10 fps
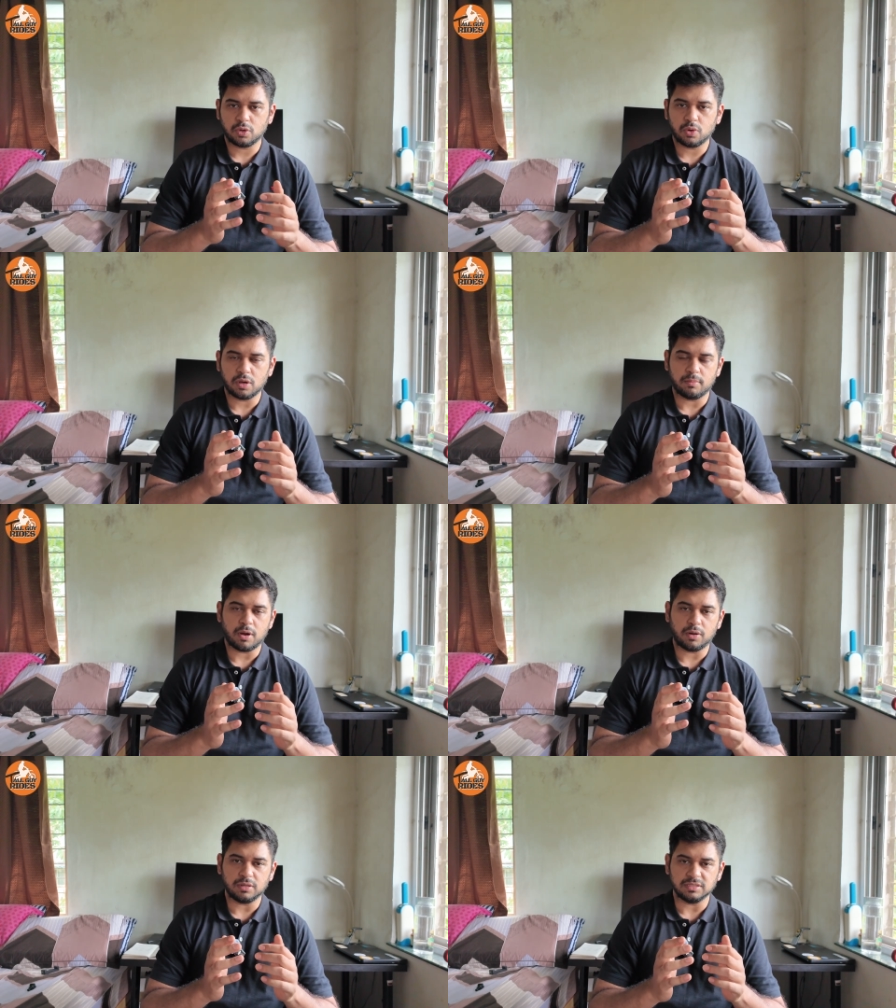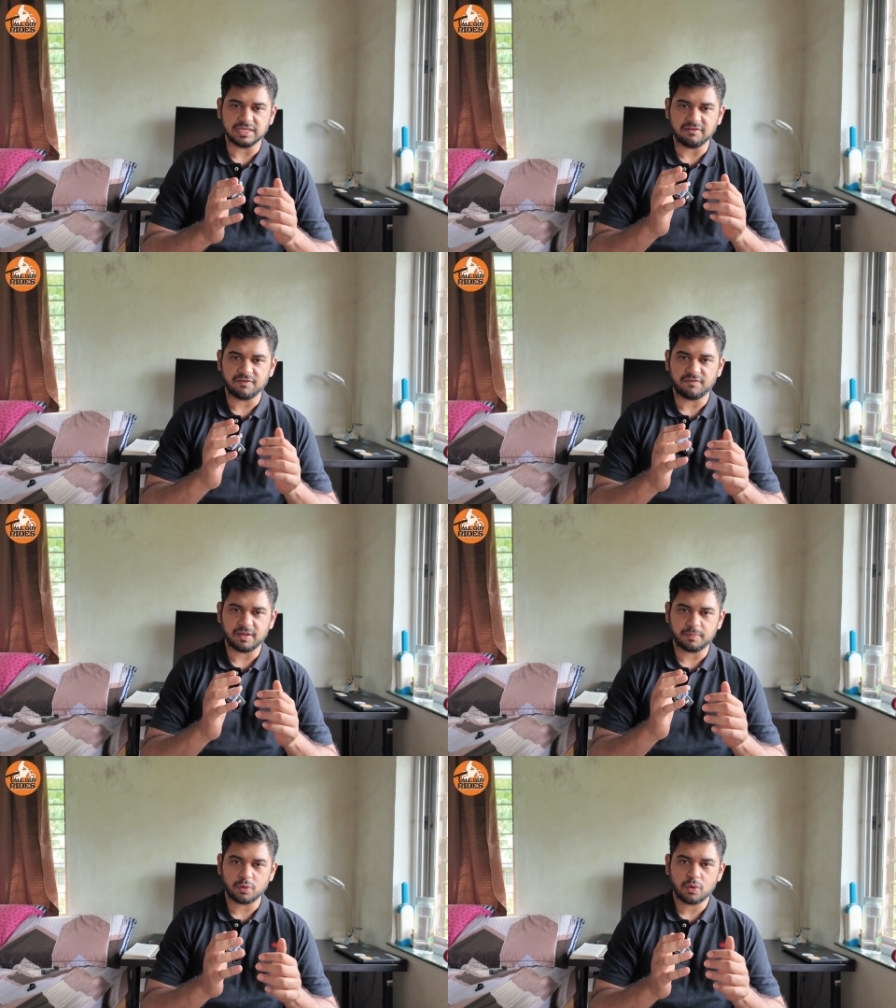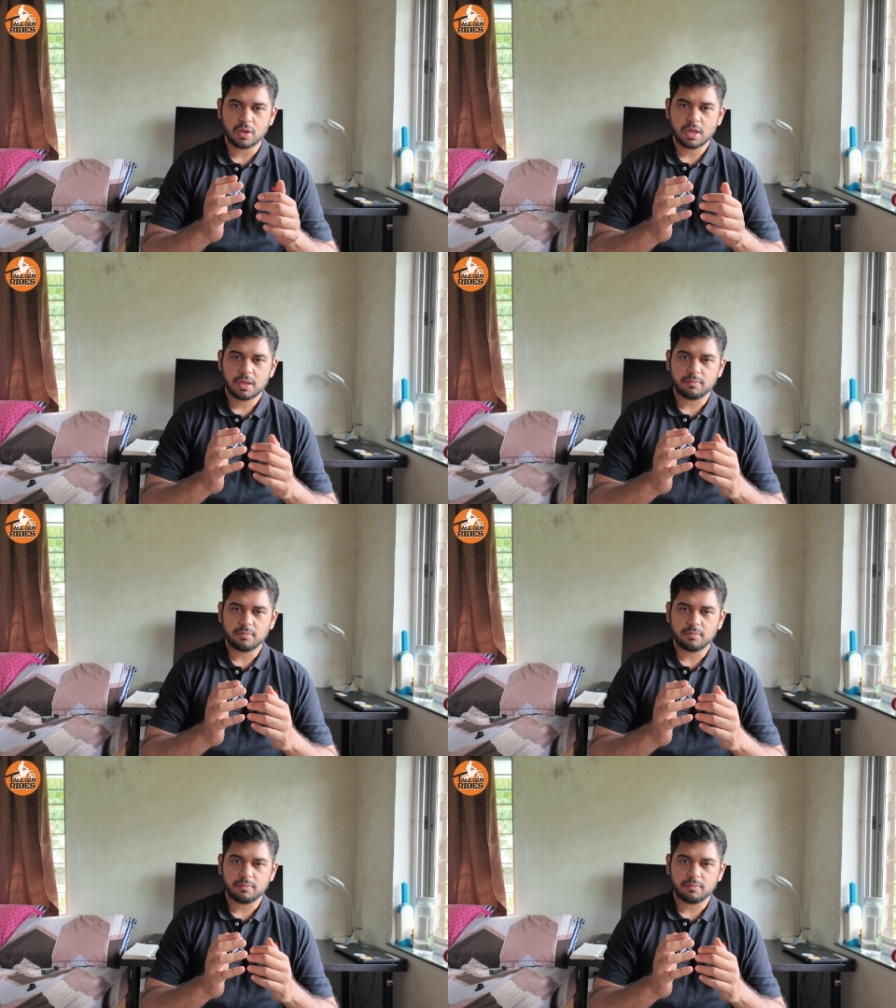know about the C50 Pro